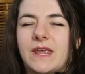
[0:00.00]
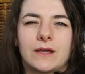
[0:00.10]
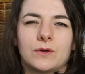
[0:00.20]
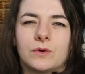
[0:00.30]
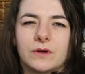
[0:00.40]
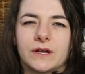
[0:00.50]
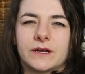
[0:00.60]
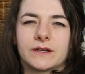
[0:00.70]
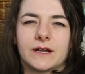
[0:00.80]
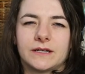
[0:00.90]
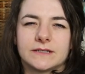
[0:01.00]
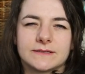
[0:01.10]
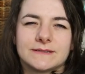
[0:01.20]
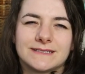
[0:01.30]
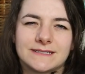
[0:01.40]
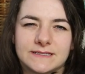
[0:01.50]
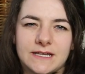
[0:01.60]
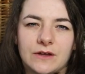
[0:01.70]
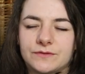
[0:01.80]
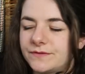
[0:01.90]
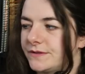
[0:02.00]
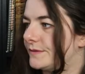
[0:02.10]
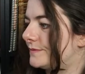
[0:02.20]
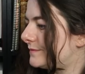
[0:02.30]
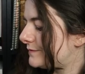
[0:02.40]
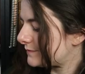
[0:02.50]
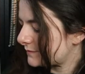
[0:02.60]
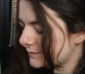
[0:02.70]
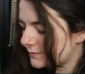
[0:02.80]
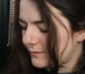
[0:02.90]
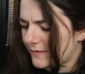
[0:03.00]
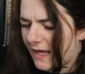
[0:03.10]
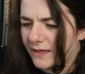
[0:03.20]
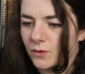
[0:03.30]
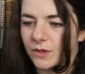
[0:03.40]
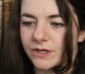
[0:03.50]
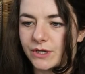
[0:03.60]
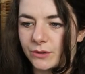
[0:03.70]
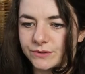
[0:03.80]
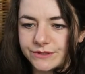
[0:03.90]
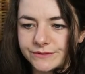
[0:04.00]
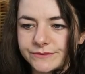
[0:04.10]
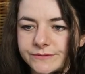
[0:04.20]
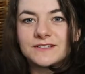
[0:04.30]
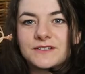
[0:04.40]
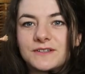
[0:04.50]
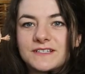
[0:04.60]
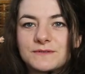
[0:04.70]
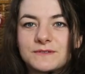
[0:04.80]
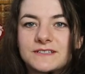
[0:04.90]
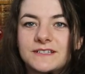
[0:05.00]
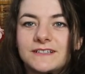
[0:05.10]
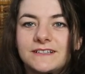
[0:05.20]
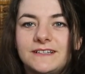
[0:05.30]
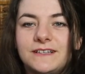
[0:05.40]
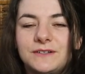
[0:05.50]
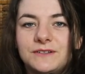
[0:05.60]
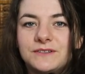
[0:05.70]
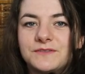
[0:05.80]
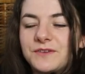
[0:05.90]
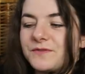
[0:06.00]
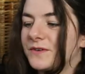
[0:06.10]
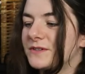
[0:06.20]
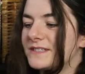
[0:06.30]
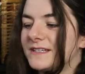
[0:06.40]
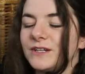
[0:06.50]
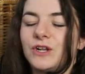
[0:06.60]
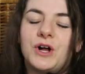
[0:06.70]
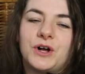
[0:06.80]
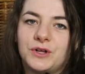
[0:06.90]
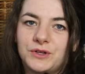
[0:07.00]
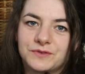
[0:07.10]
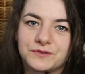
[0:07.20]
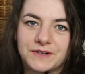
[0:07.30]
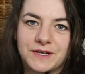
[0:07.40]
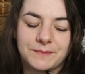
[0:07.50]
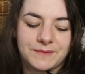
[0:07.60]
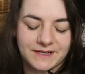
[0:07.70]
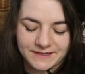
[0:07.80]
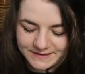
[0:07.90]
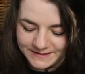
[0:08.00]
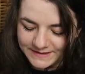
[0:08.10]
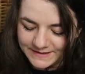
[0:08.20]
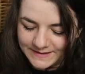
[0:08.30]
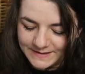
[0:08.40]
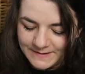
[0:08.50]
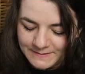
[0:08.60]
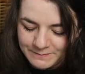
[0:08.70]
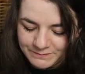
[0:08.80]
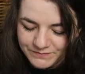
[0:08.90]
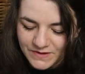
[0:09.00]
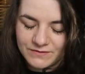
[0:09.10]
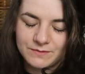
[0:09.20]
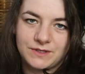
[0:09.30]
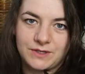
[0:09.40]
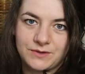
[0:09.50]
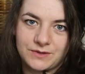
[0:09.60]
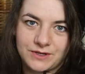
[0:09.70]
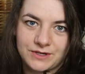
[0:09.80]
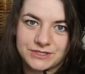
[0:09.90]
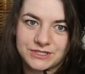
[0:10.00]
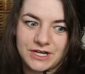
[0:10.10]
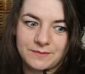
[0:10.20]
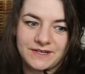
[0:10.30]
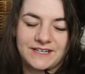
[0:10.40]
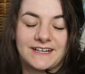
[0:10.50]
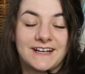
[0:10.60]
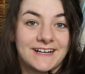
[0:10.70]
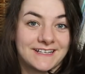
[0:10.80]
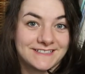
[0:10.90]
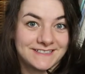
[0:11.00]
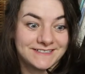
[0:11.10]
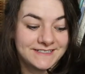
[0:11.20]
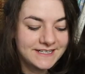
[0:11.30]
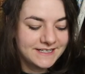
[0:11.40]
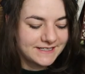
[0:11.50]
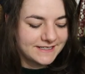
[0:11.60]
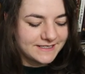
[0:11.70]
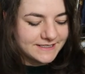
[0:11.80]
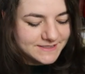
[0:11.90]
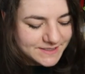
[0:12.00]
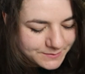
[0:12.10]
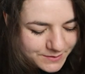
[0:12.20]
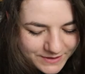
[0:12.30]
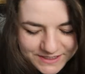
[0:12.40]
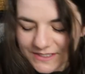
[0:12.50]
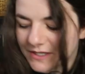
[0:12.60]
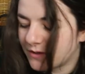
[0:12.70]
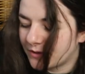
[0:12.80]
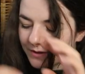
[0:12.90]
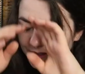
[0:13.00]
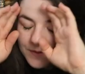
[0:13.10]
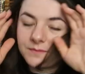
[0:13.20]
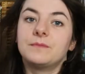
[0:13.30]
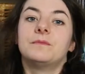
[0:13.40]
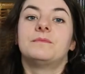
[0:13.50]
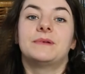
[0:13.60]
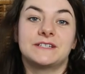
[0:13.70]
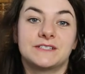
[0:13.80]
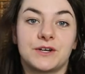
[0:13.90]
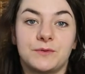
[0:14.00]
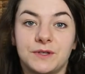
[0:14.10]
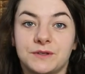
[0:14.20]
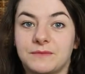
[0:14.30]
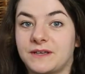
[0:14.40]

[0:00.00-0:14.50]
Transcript: angora kind of stuff, angora goat. So this was the first little haul from the local yarn shop in Kyneton. So then we went to Bendigo Woolen